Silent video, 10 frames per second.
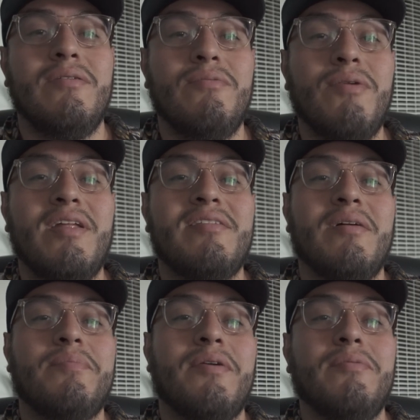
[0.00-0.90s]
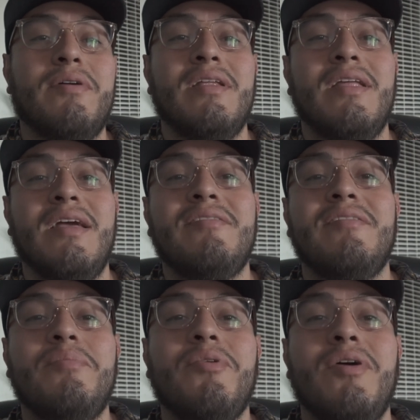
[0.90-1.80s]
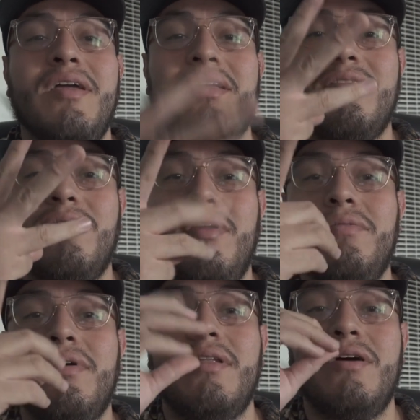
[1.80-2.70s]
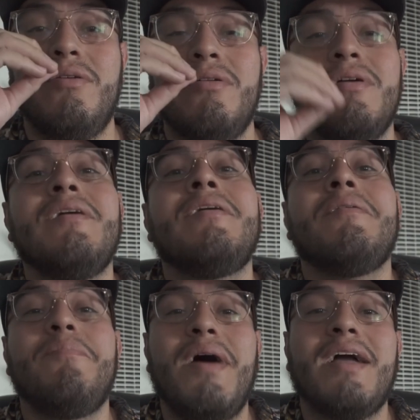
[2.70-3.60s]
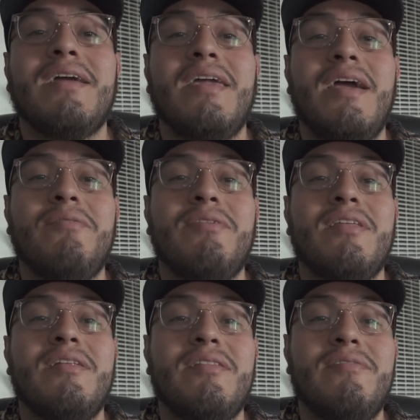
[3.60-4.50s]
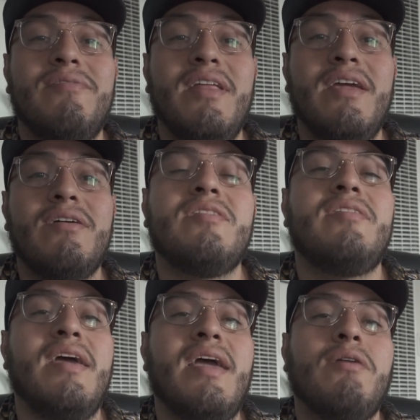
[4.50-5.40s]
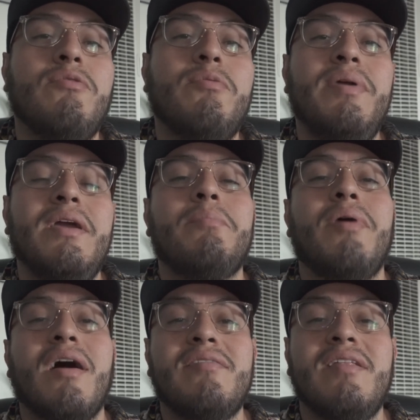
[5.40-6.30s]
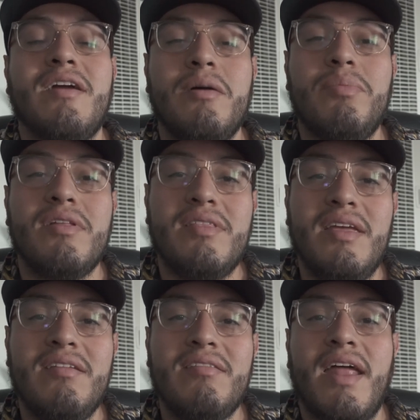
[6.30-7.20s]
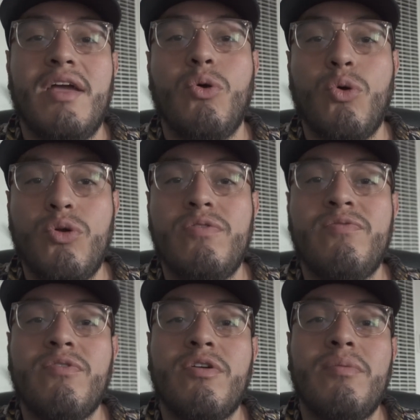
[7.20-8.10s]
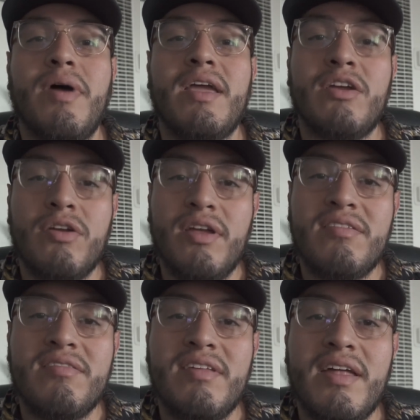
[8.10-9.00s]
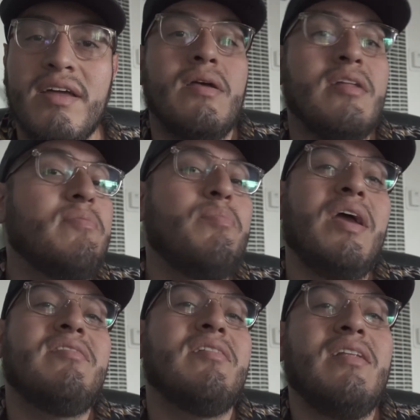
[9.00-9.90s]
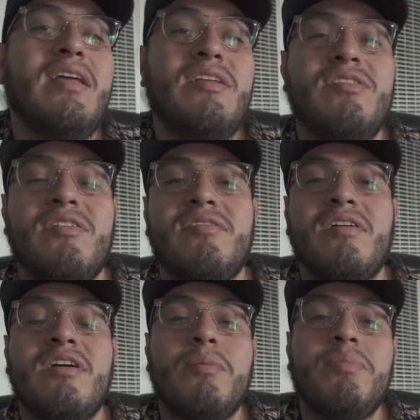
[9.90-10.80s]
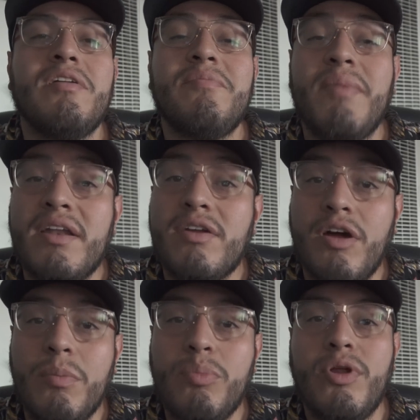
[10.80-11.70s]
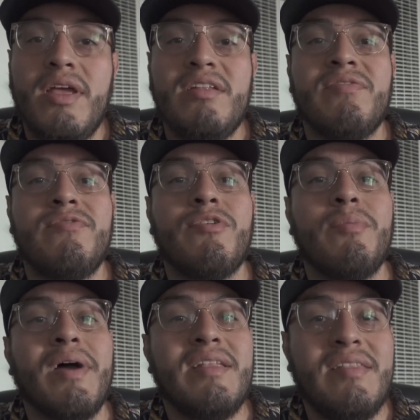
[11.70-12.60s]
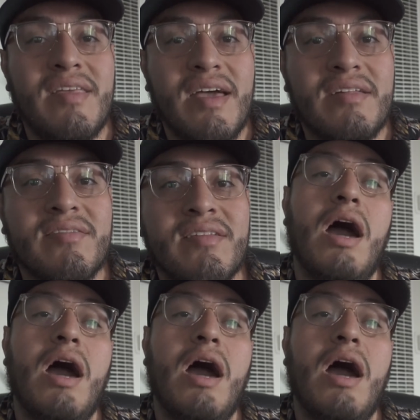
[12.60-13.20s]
What is up, everyone? It's your boy 310 back again with another video. Today I will be unboxing a couple of things that I ordered for my current setup. It's basically just a couple of minor upgrades for my desk.